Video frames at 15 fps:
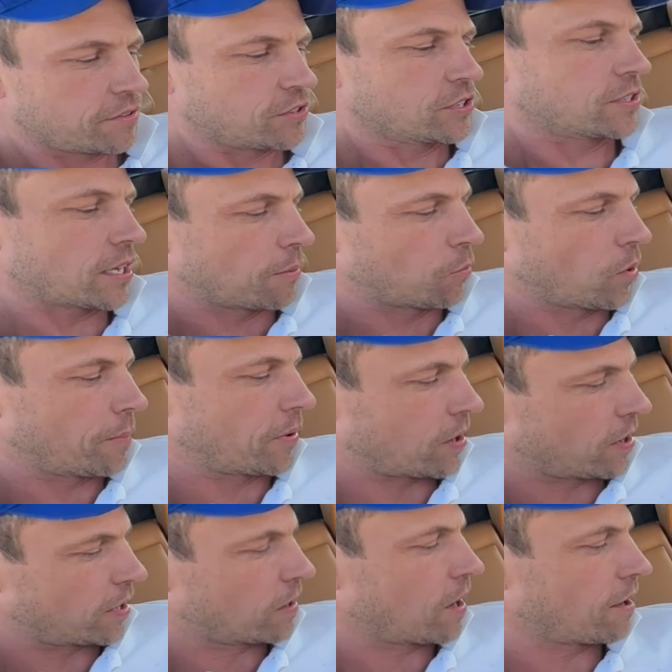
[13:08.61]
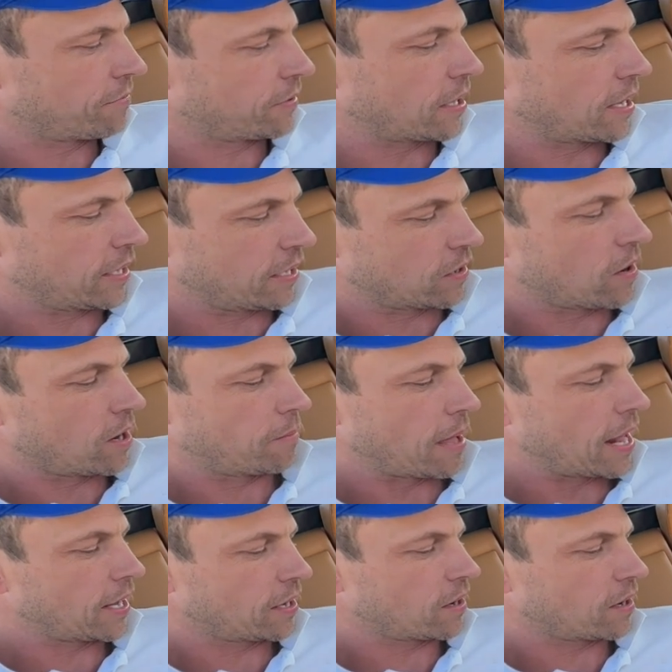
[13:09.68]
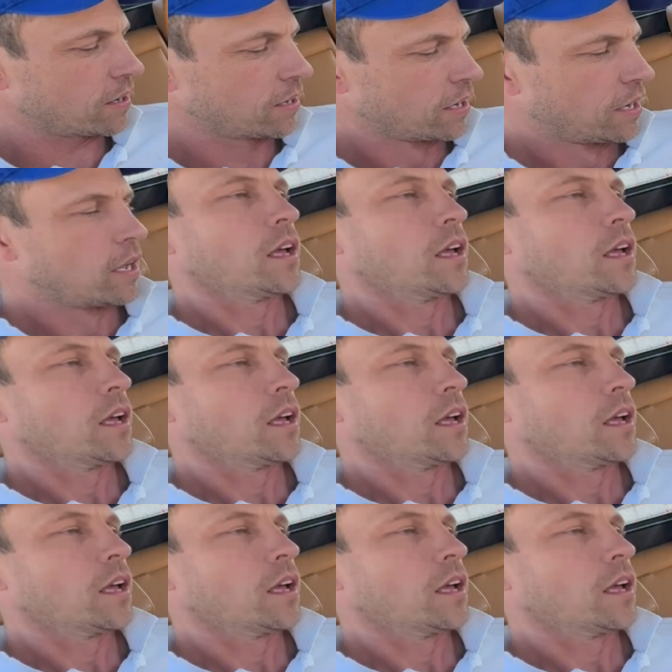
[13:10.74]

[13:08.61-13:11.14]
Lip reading: You just come whipping on and off like an automatic car.